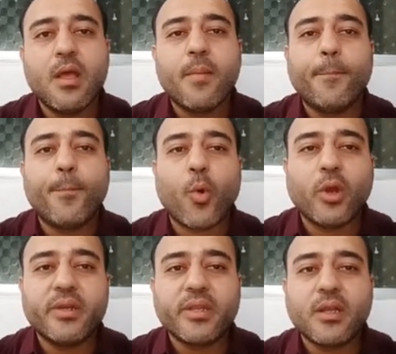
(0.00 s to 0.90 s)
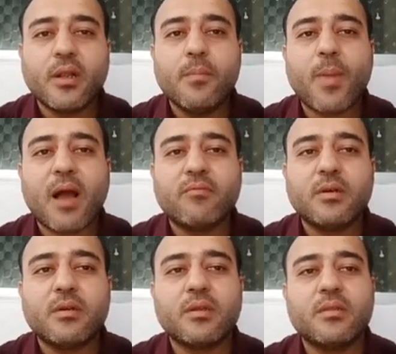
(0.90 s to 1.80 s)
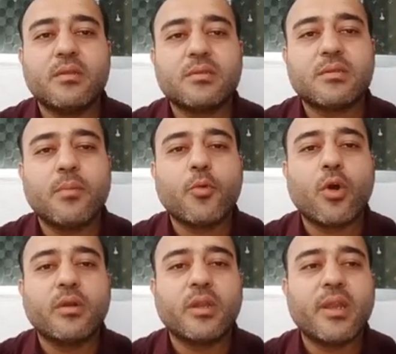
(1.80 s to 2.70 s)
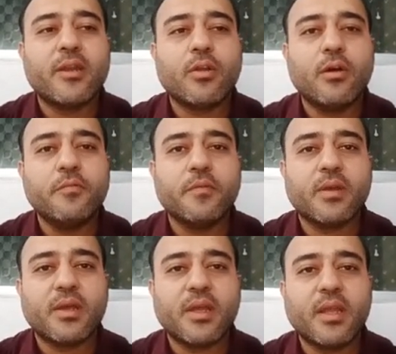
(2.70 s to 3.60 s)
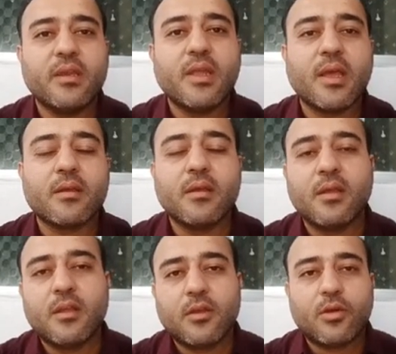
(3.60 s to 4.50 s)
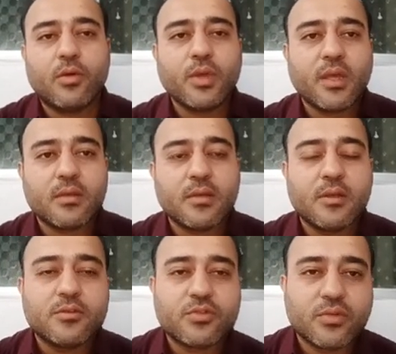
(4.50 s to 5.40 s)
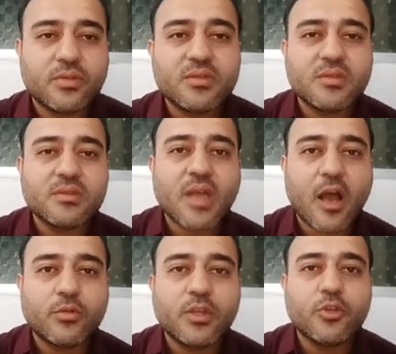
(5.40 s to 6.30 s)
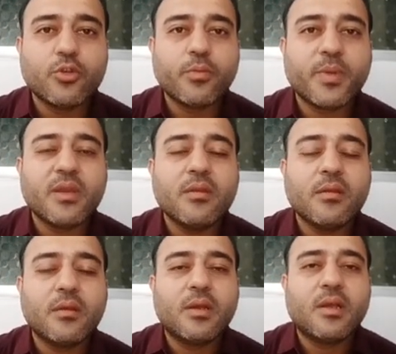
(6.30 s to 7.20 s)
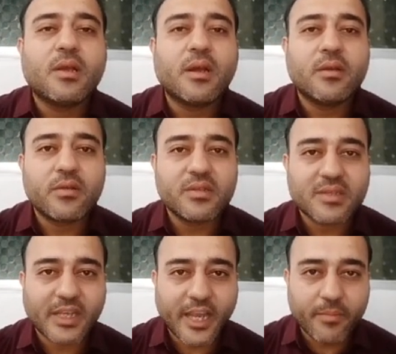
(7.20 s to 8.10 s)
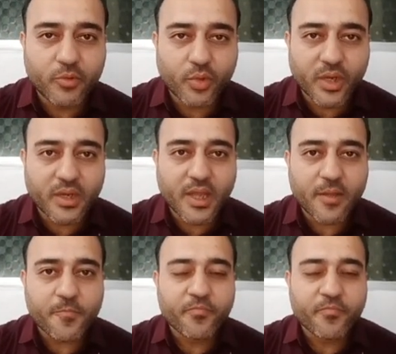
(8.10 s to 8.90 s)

political power in the subcontinent of India. Okay, so this is how the European countries came to India,